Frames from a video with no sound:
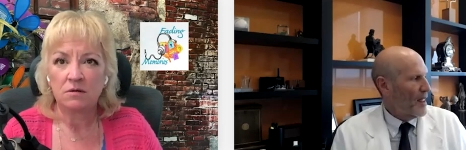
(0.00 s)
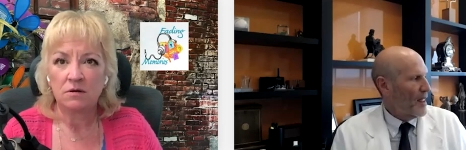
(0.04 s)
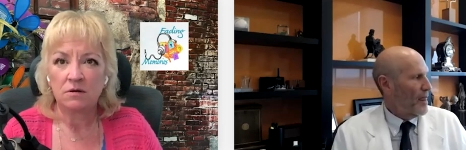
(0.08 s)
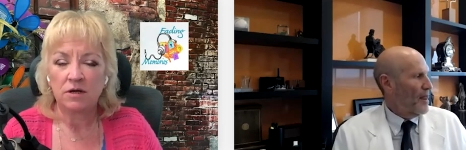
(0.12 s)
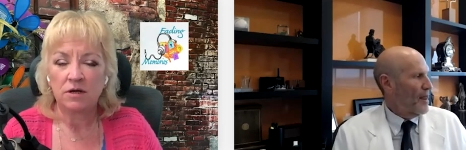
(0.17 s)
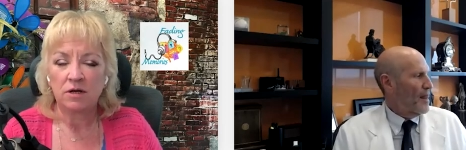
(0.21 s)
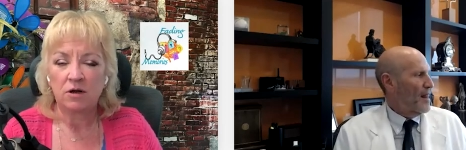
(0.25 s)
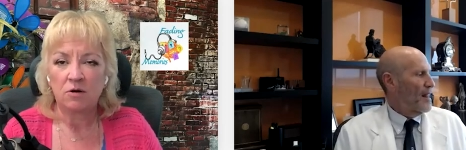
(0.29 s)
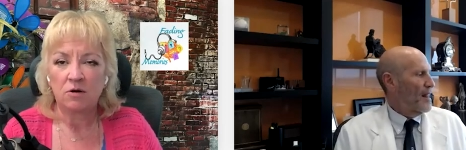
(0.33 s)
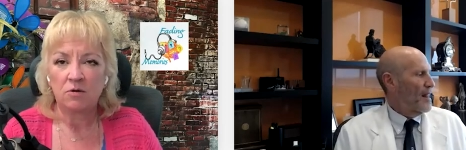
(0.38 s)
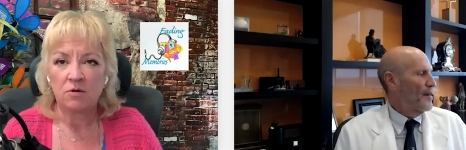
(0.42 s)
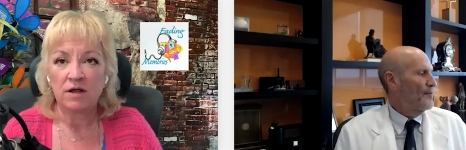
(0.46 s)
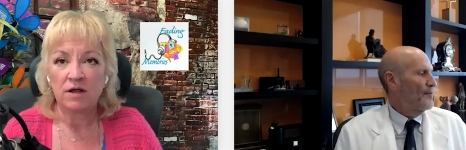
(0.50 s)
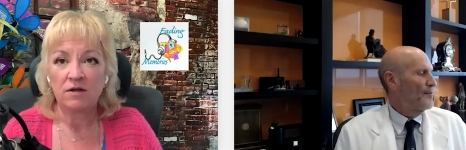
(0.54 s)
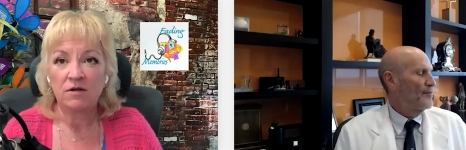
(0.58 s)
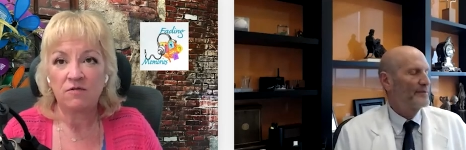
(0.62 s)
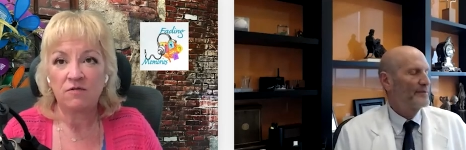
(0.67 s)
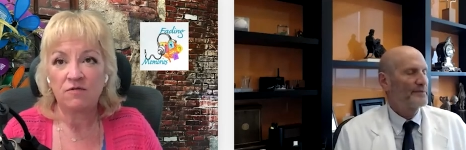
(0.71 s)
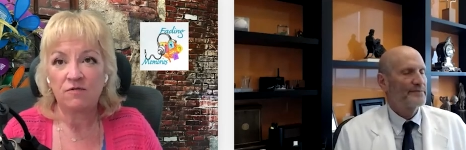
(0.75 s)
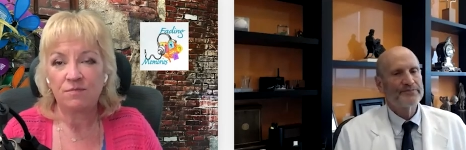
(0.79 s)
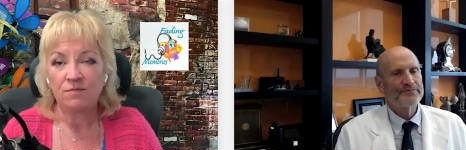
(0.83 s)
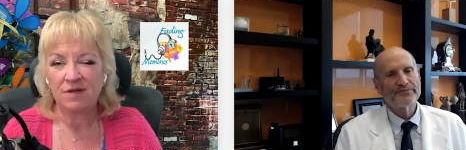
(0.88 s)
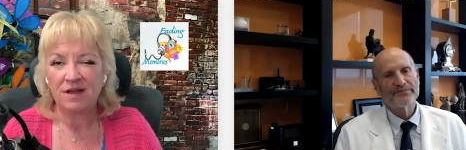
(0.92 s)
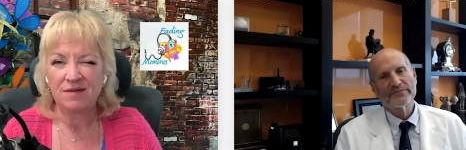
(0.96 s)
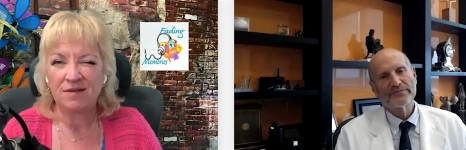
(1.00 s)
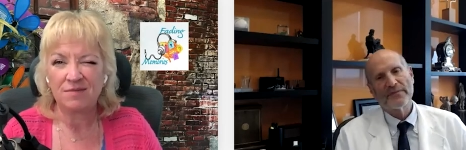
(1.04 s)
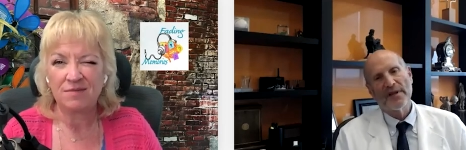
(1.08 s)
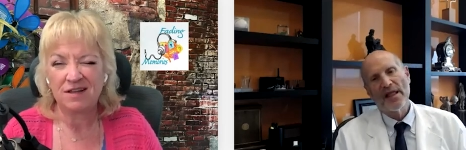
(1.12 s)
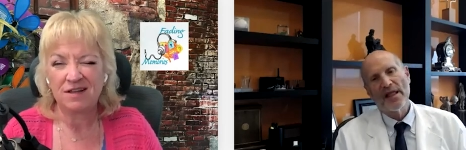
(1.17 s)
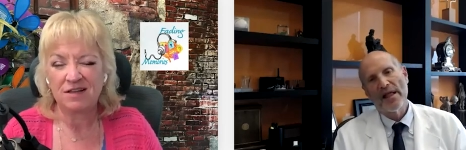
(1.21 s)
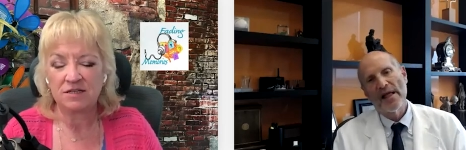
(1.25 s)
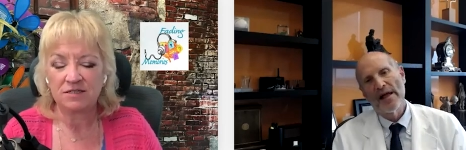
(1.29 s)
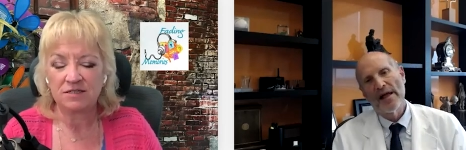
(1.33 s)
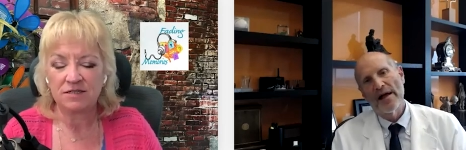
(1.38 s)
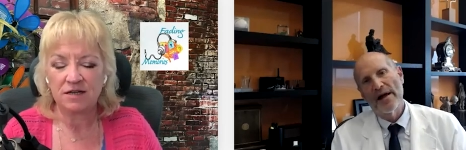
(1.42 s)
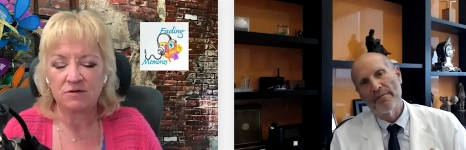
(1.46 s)
Speaker 1: you know get i
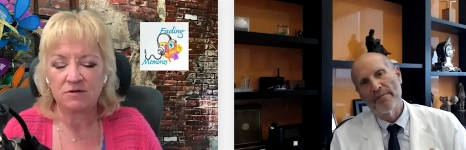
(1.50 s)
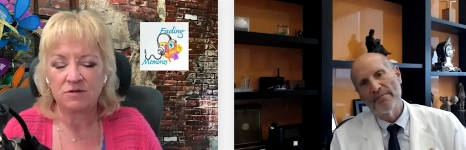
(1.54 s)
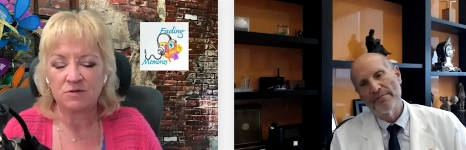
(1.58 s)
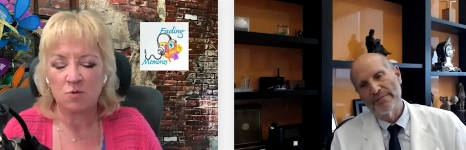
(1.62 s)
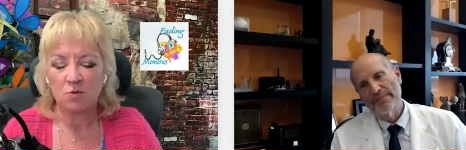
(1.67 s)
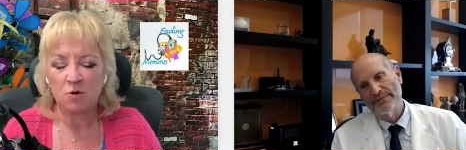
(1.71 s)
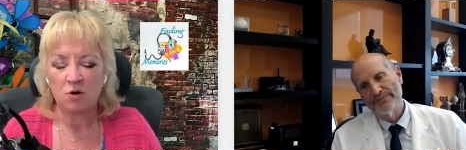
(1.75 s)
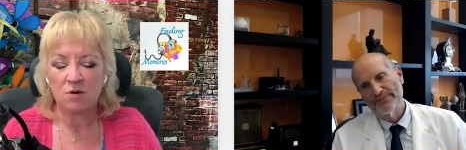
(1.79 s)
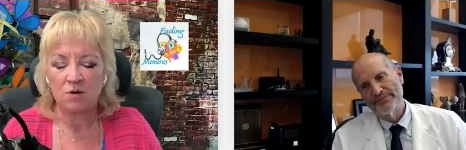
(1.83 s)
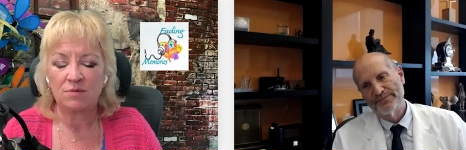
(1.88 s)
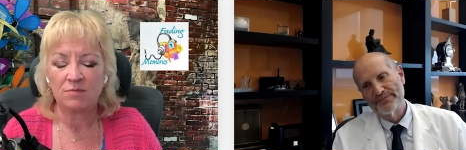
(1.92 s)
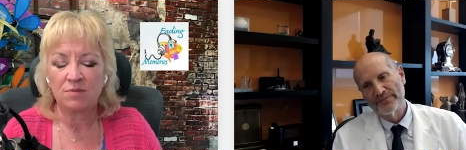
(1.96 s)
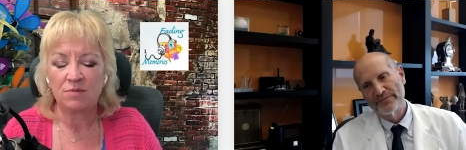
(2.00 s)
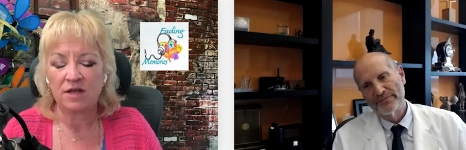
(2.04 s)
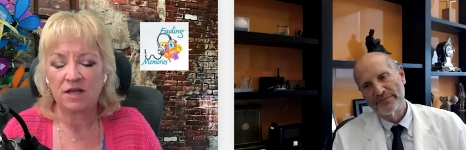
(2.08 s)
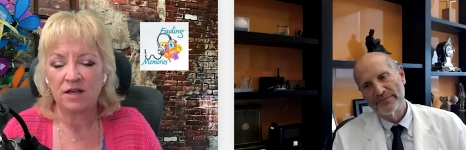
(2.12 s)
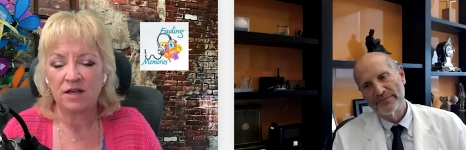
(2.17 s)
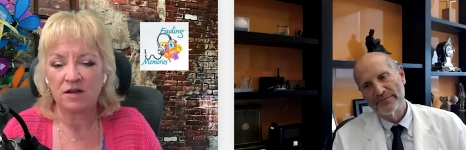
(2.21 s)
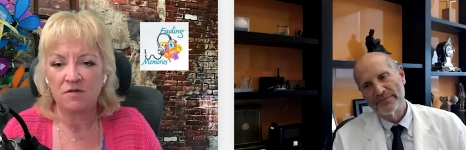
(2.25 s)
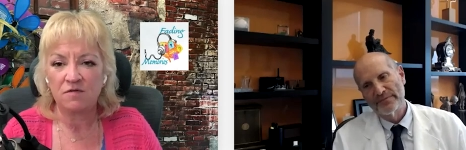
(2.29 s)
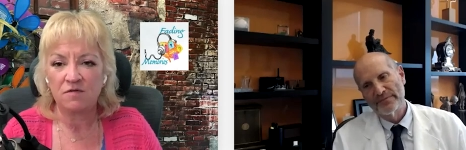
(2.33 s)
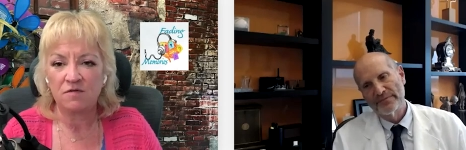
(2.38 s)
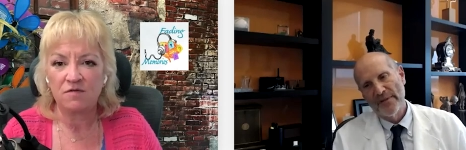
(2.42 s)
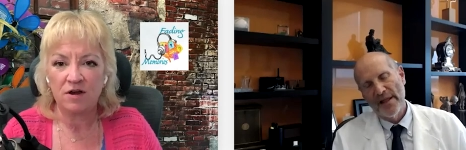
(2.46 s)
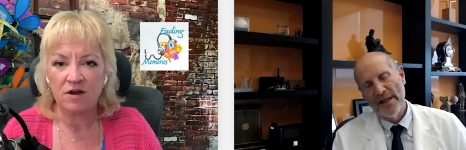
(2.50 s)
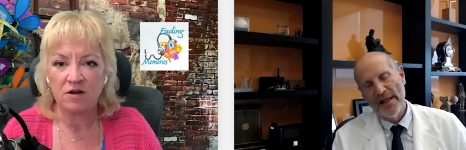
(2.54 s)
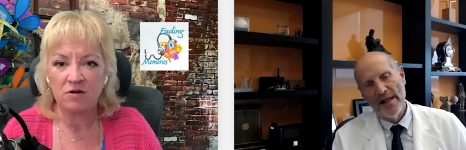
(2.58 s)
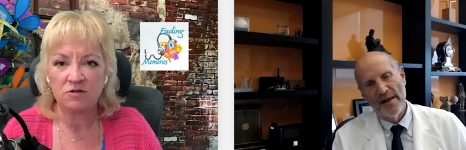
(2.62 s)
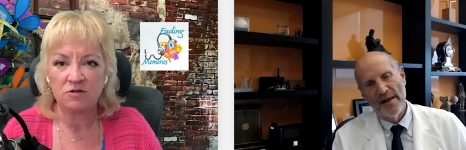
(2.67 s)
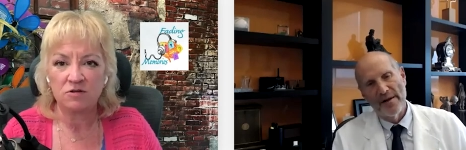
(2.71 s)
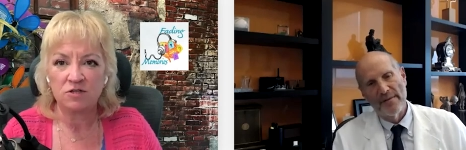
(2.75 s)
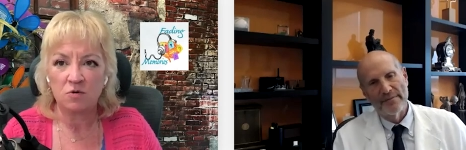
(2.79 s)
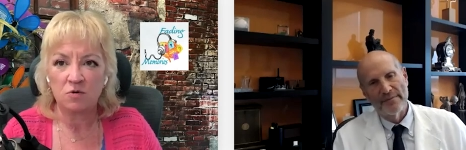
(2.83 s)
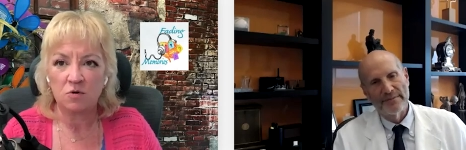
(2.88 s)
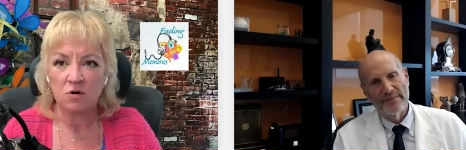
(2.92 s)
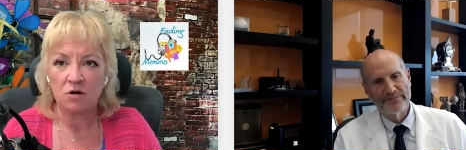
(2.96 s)
mean this sounds morbid but getting
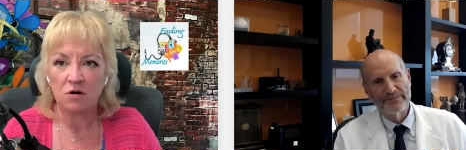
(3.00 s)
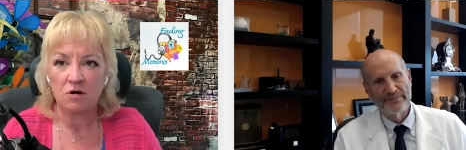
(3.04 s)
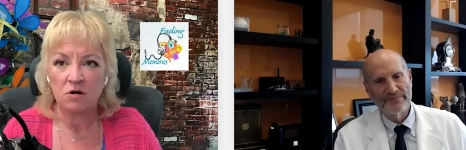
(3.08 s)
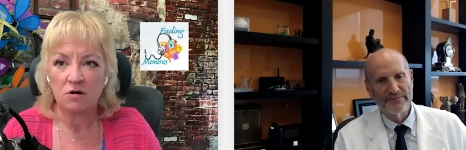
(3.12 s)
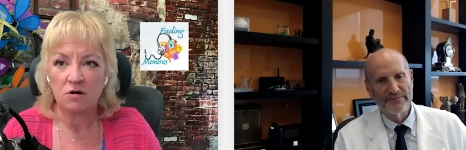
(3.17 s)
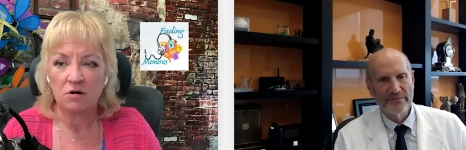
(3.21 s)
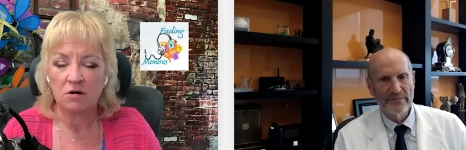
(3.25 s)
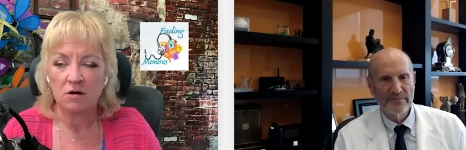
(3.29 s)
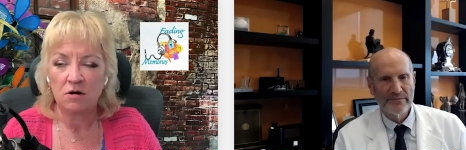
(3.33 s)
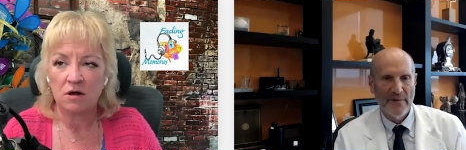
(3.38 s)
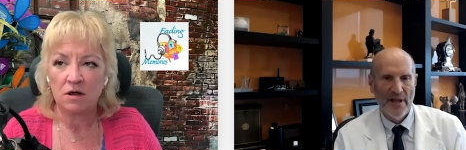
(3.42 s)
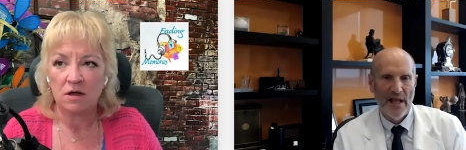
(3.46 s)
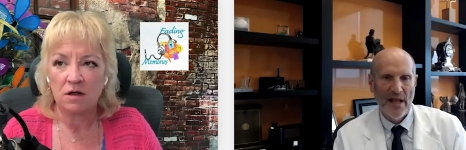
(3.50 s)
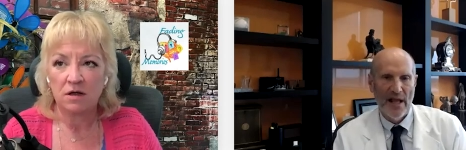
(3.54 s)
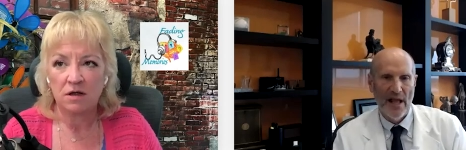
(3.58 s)
affairs in order